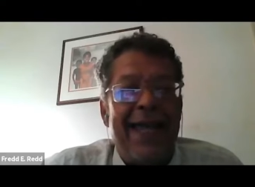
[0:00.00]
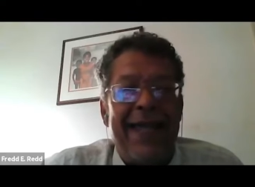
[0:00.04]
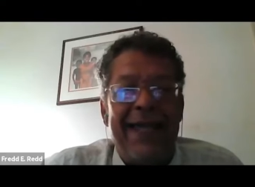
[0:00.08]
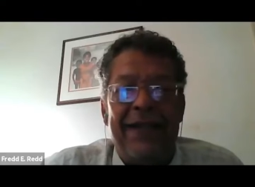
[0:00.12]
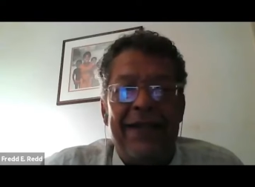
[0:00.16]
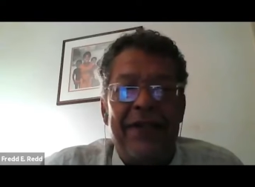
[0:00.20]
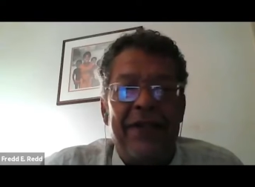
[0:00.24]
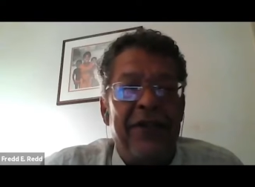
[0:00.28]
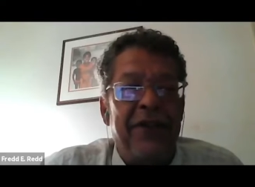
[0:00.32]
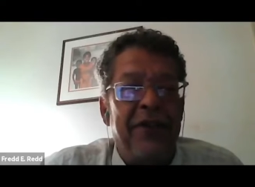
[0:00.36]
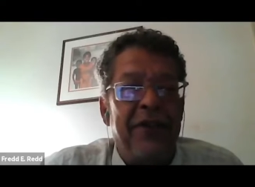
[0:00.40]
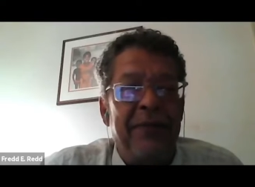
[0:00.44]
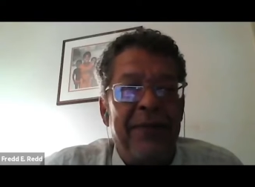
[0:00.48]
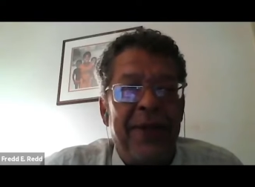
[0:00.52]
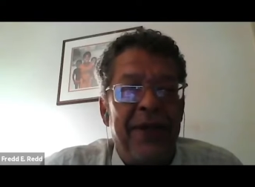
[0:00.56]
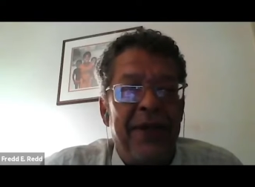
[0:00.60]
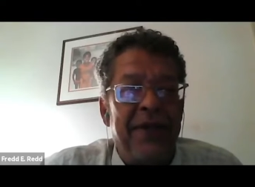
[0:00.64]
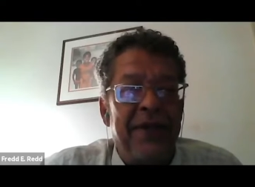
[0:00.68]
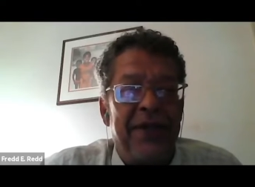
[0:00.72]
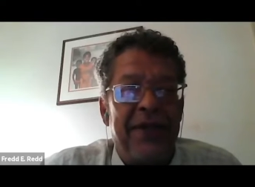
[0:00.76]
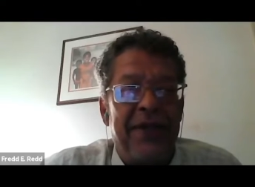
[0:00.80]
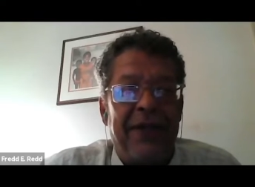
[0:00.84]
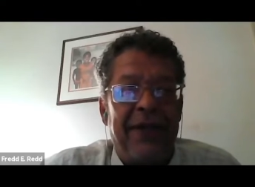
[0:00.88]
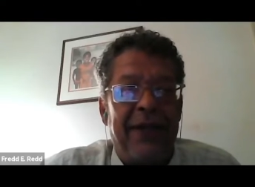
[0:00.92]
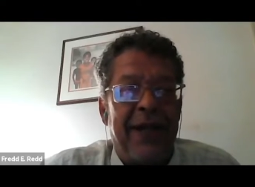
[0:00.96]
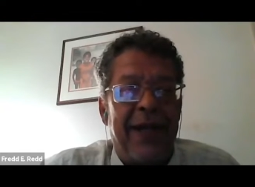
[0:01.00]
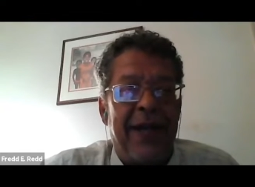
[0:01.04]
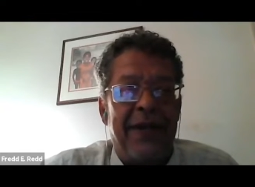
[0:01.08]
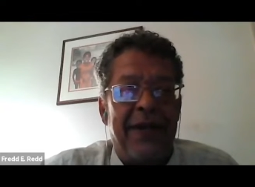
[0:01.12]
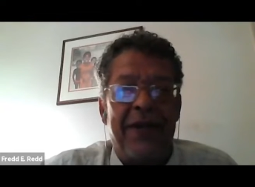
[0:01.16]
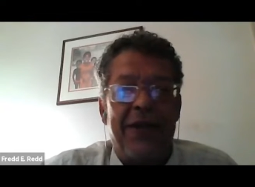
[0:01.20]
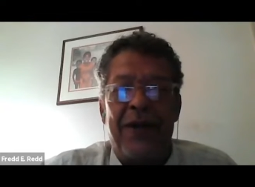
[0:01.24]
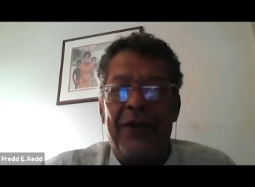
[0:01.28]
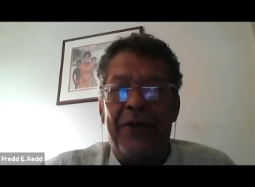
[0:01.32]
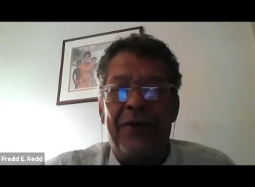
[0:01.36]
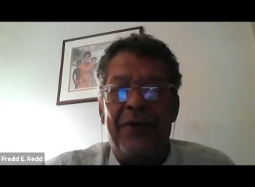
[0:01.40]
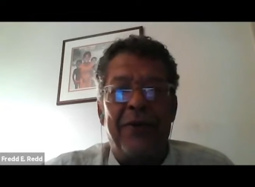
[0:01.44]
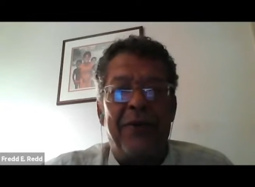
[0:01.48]
hate the new music, and I
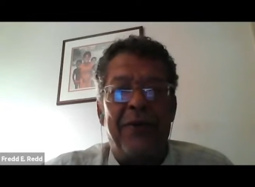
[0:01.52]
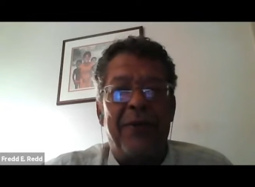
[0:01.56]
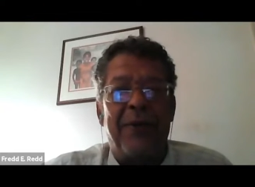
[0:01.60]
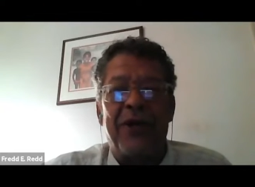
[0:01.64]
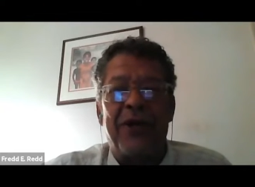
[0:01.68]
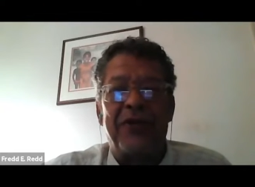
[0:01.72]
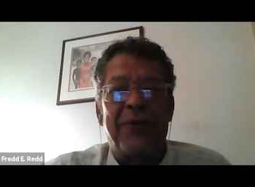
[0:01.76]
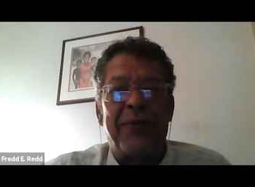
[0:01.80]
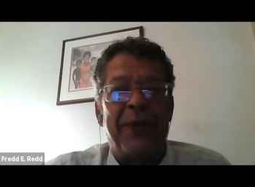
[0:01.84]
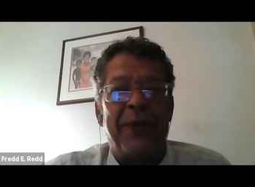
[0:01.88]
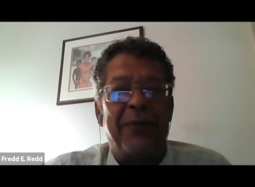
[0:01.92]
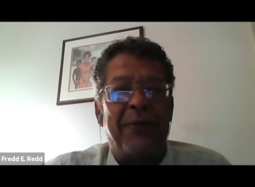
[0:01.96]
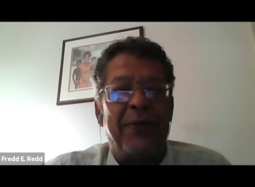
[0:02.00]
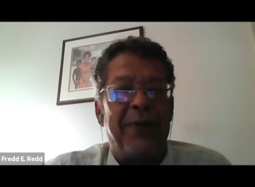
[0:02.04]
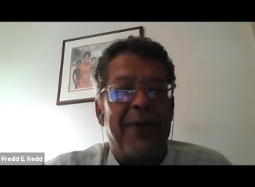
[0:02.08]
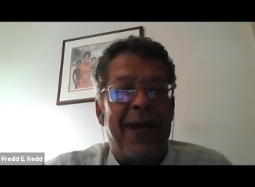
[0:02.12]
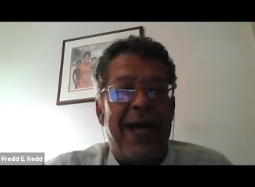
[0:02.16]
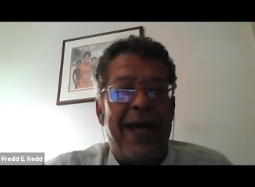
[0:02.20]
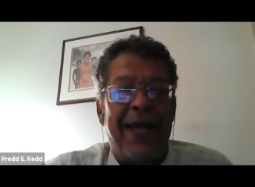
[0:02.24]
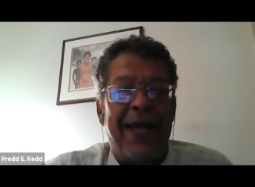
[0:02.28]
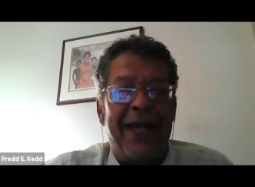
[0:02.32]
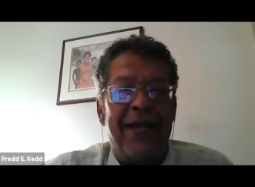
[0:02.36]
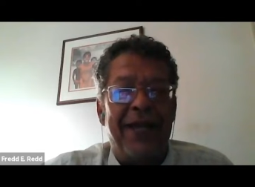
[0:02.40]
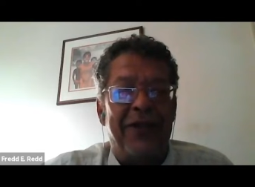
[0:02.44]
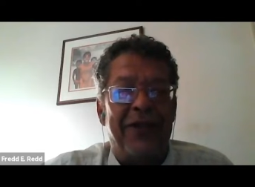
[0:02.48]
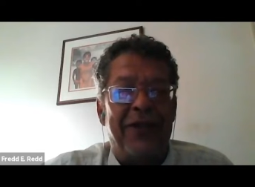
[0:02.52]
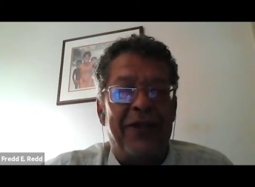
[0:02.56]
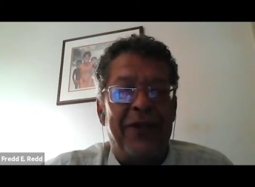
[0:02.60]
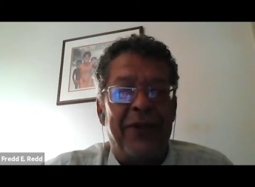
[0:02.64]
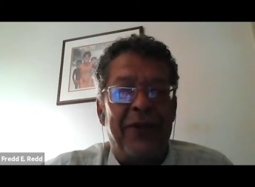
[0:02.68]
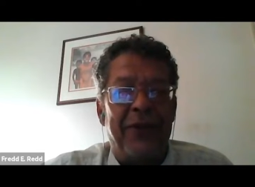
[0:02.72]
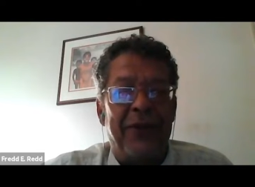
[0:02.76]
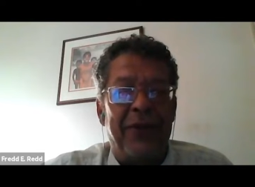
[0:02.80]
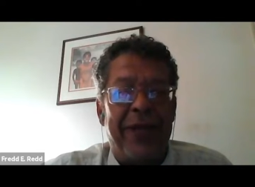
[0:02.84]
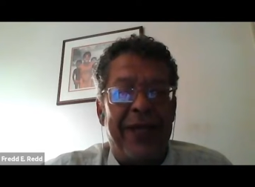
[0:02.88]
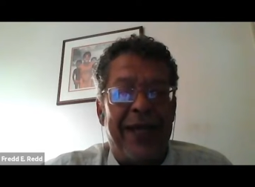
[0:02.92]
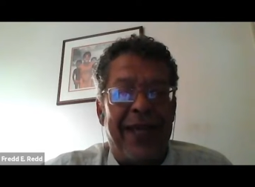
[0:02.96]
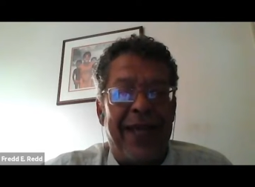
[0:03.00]
know most people my age
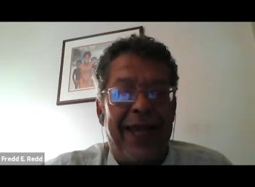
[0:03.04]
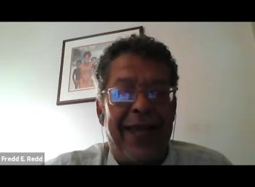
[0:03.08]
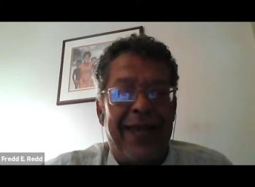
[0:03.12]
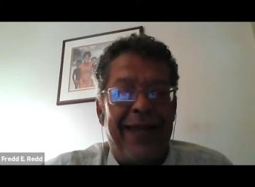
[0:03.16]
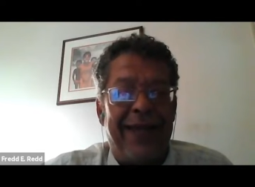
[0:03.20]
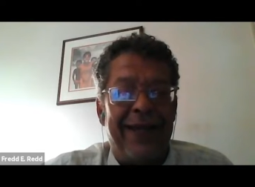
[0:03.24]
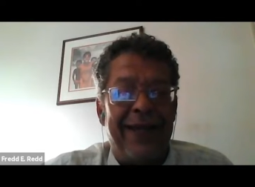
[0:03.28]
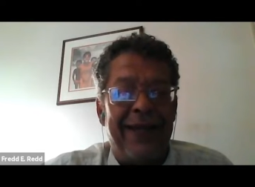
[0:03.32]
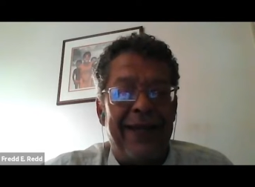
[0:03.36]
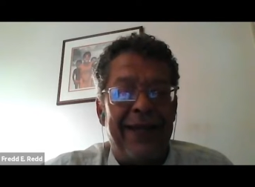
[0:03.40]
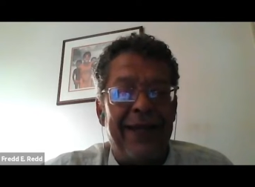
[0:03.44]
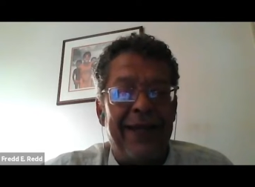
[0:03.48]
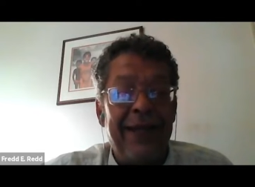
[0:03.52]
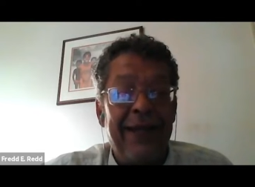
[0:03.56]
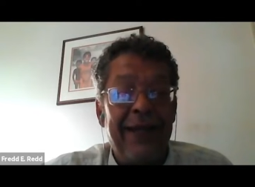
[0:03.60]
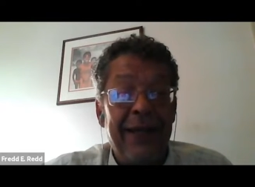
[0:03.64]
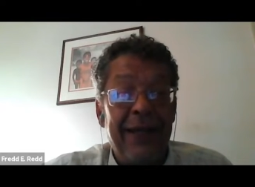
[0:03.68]
do, we hate it,